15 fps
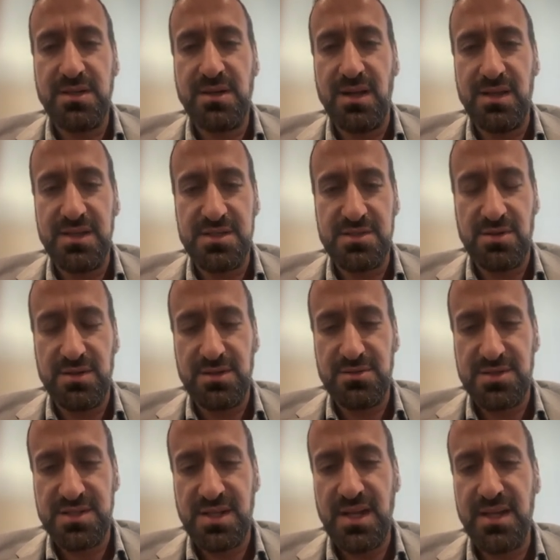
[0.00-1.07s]
colleagues to
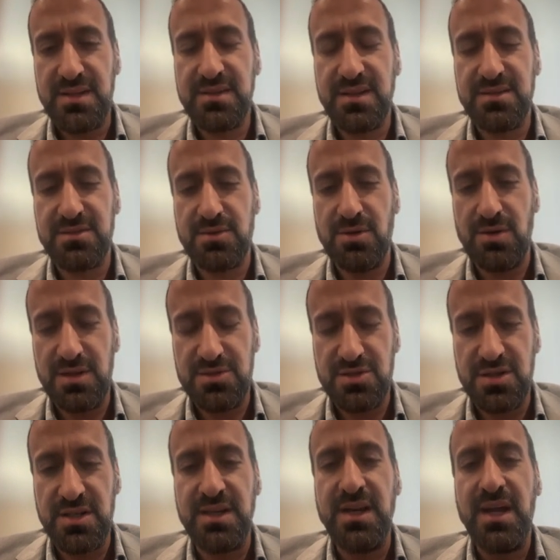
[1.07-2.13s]
understand that
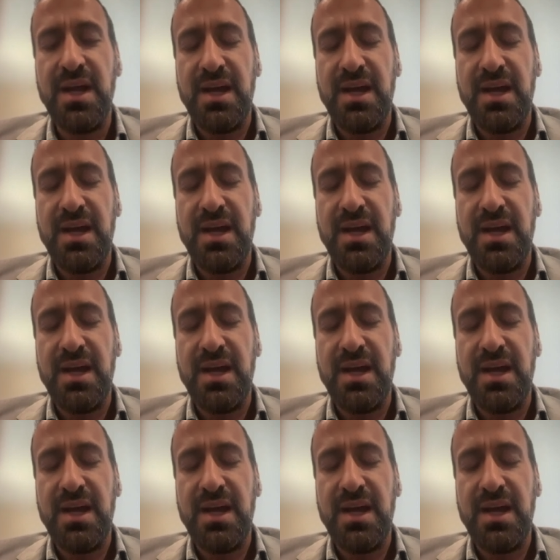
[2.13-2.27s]
collagen